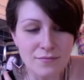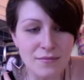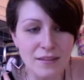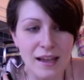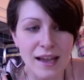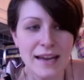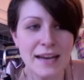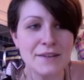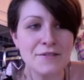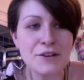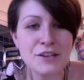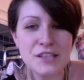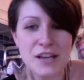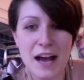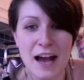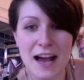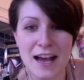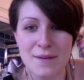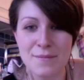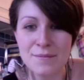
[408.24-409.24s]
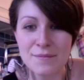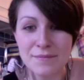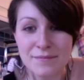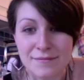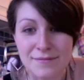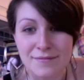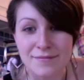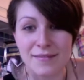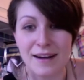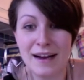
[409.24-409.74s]
and every time
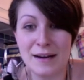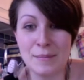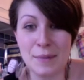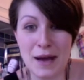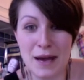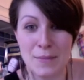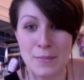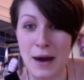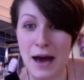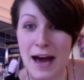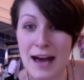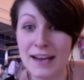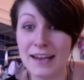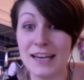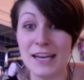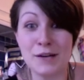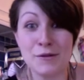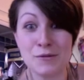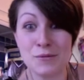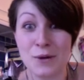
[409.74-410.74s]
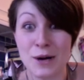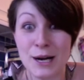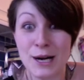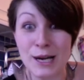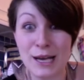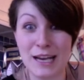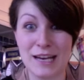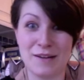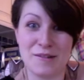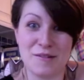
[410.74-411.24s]
I'd buy a pack, it would work,
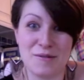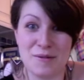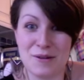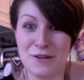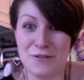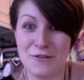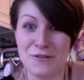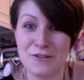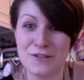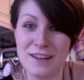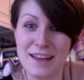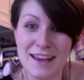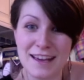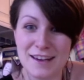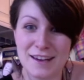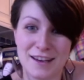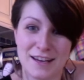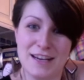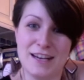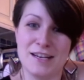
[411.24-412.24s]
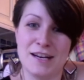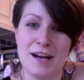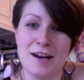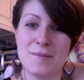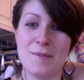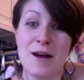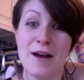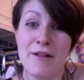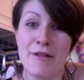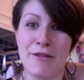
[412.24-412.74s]
and it'd work for, like, an entire
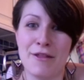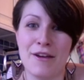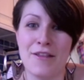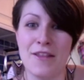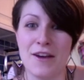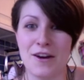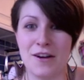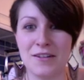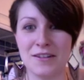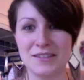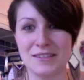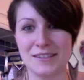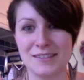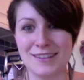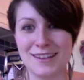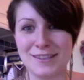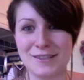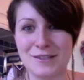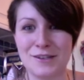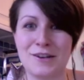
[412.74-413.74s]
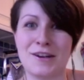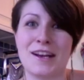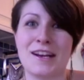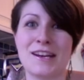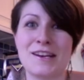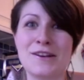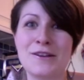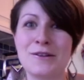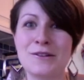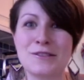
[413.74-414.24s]
month, and then all of a sudden, I'd start getting
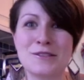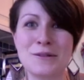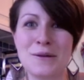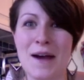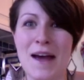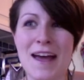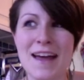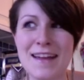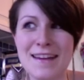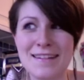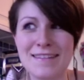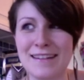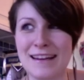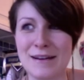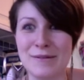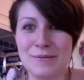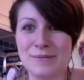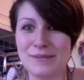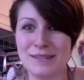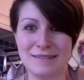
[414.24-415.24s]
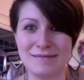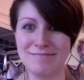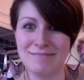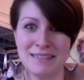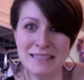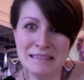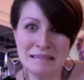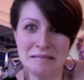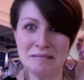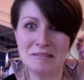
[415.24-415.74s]
used to it, and it would
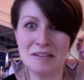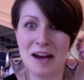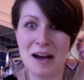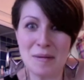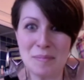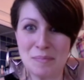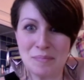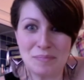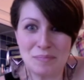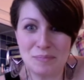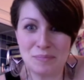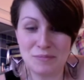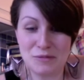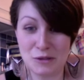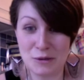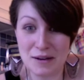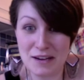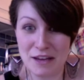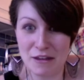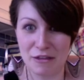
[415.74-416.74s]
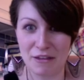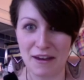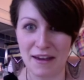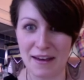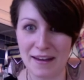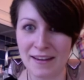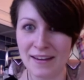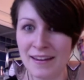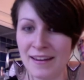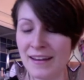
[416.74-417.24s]
not do
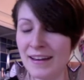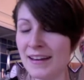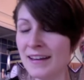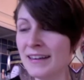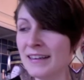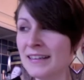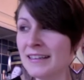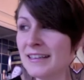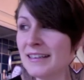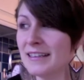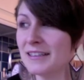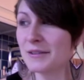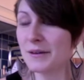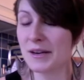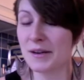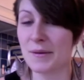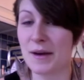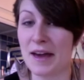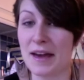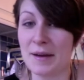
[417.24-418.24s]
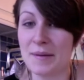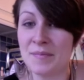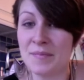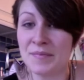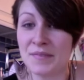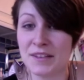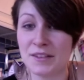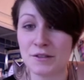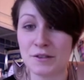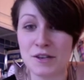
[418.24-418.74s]
anything. So
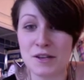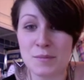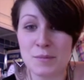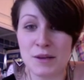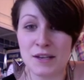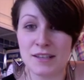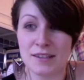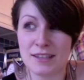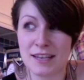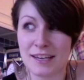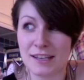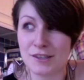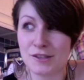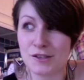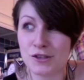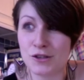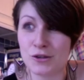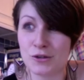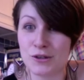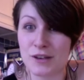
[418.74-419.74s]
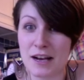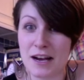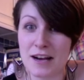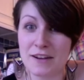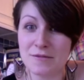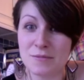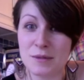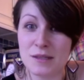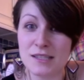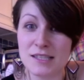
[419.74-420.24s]
anyway, it's already been, like,
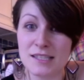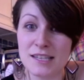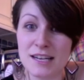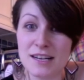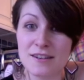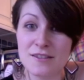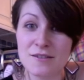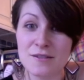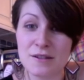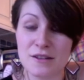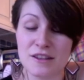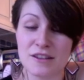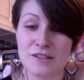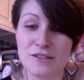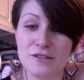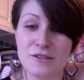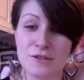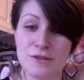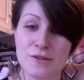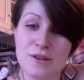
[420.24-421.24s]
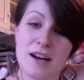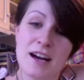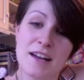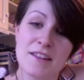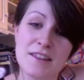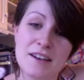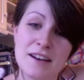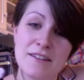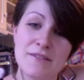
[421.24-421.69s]
2.5 months now with this new kind that